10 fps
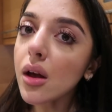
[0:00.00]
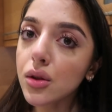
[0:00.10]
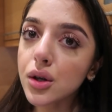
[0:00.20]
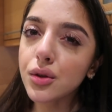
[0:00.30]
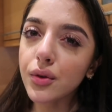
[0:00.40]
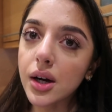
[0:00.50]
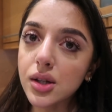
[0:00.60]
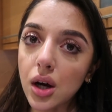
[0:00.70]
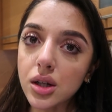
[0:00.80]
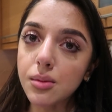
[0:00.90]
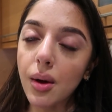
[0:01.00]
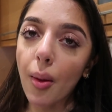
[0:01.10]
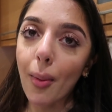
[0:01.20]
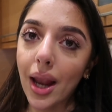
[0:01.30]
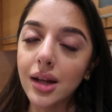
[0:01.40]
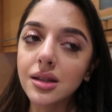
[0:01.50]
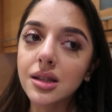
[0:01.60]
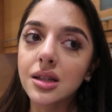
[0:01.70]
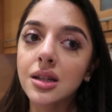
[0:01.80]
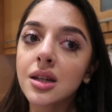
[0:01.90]
Those of you guys asking about the
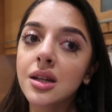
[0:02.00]
balance